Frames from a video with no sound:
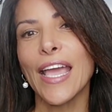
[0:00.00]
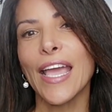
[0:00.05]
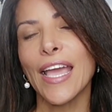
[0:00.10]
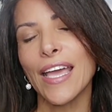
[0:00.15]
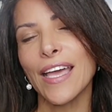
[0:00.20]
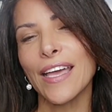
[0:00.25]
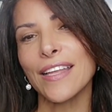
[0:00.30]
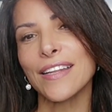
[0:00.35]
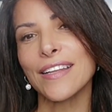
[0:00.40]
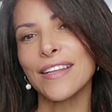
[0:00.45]

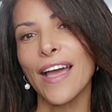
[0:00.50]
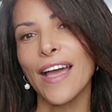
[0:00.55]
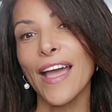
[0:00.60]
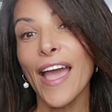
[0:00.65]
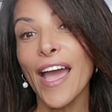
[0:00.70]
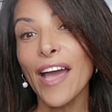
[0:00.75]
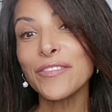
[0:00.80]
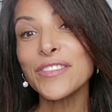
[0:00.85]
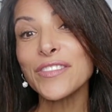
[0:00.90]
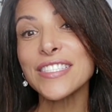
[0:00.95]
And I
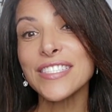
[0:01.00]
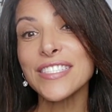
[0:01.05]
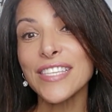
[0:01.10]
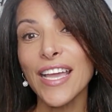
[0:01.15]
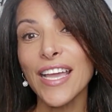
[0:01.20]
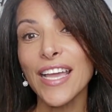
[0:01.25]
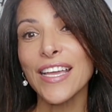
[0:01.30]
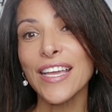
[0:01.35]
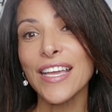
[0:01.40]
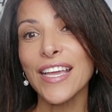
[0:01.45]
have to
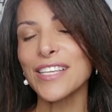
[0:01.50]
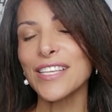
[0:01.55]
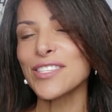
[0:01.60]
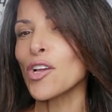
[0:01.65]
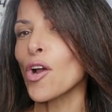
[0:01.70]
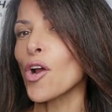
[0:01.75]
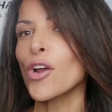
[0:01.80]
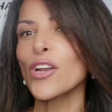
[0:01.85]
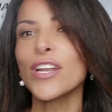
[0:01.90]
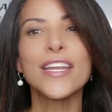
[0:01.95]
say, it's
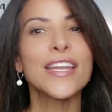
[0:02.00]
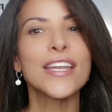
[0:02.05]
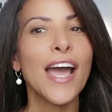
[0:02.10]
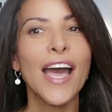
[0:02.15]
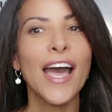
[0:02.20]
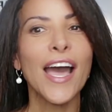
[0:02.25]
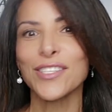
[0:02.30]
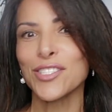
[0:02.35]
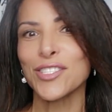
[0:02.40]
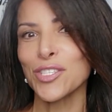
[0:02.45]
hard
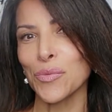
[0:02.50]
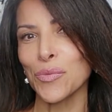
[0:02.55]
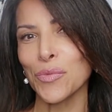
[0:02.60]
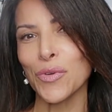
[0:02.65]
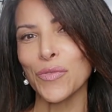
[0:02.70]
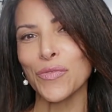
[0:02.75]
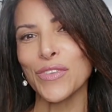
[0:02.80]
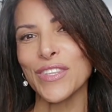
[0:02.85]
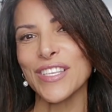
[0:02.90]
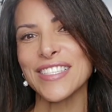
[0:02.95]
not to
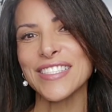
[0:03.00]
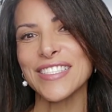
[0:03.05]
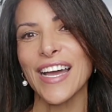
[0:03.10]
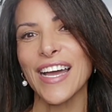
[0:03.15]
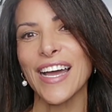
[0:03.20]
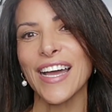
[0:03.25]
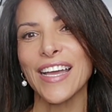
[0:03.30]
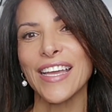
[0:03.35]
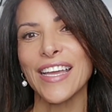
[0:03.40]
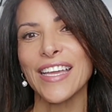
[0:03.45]
root for this
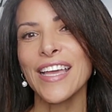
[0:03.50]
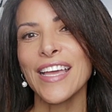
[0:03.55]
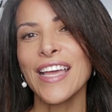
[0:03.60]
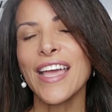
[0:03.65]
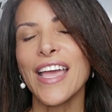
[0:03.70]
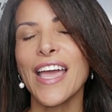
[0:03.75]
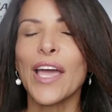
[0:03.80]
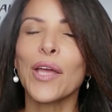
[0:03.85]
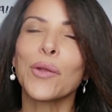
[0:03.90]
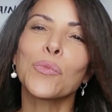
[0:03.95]
guy
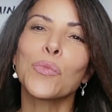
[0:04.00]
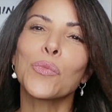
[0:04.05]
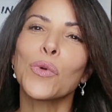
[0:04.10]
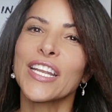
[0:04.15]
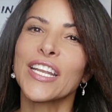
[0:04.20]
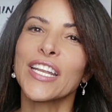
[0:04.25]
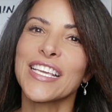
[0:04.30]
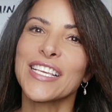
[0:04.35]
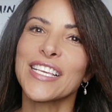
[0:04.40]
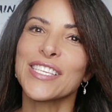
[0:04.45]
and
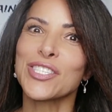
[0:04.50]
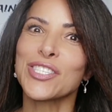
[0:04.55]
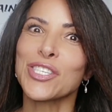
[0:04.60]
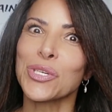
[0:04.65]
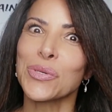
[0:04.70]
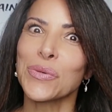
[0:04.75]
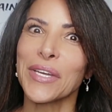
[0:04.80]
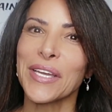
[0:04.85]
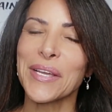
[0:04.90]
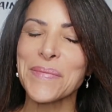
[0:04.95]
what he's
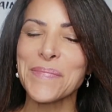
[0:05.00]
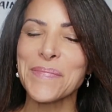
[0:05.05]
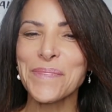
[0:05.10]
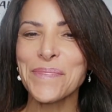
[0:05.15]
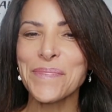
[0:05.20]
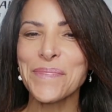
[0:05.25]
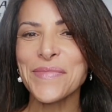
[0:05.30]
doing.